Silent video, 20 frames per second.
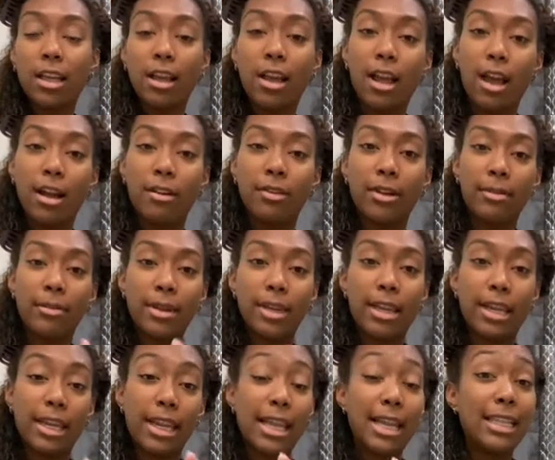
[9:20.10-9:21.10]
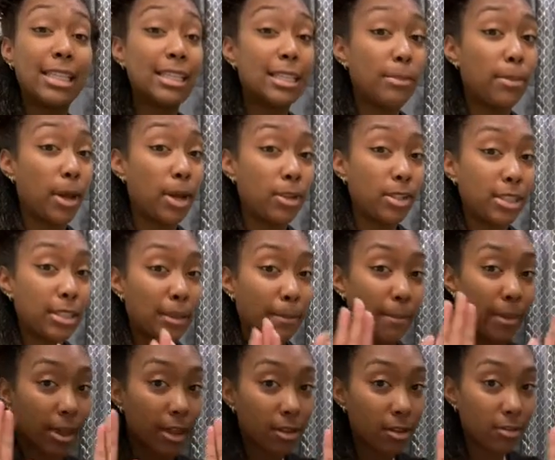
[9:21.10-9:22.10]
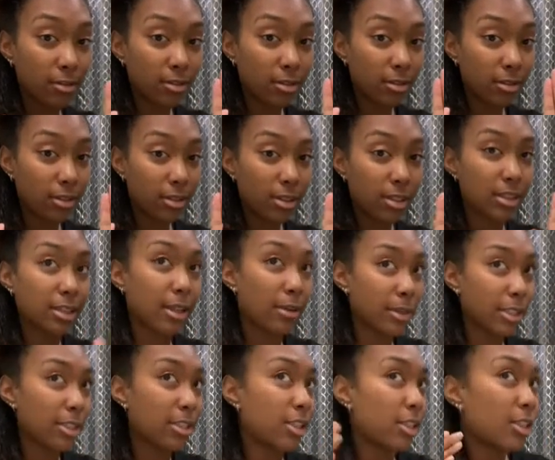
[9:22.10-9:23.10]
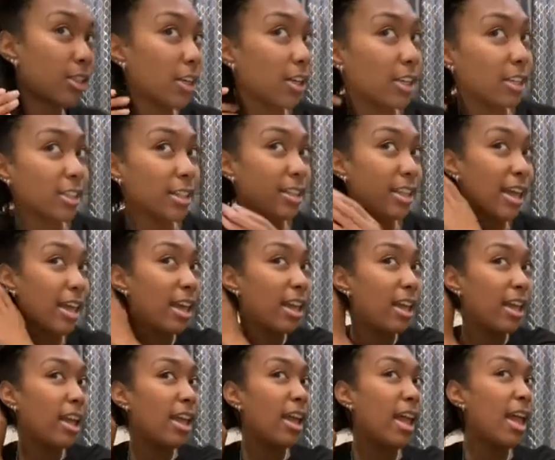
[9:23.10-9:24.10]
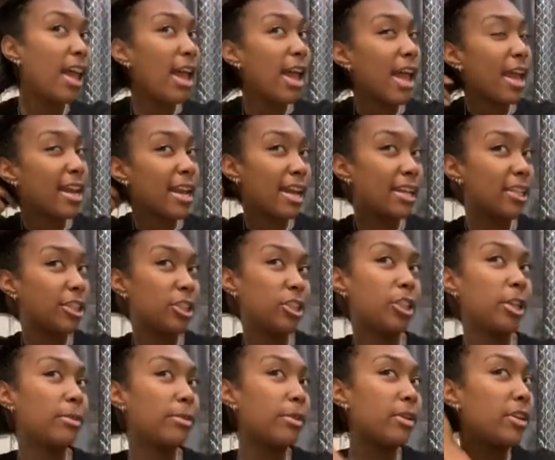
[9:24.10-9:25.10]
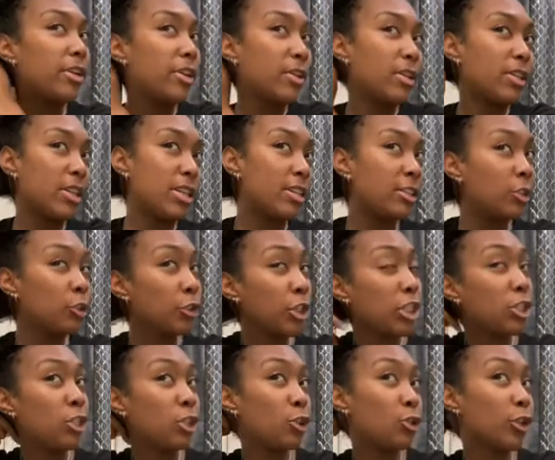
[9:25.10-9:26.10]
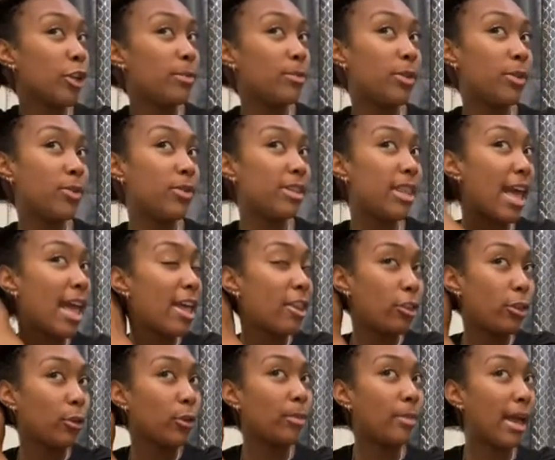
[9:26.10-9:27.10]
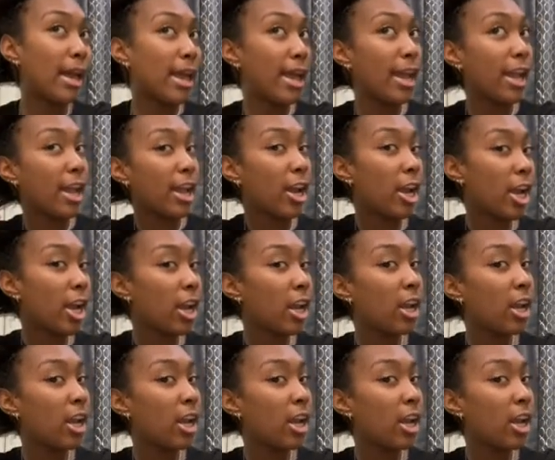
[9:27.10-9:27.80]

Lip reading: I rub it in. It's supposed to melt, so it should turn into that. And I distribute that through my hair.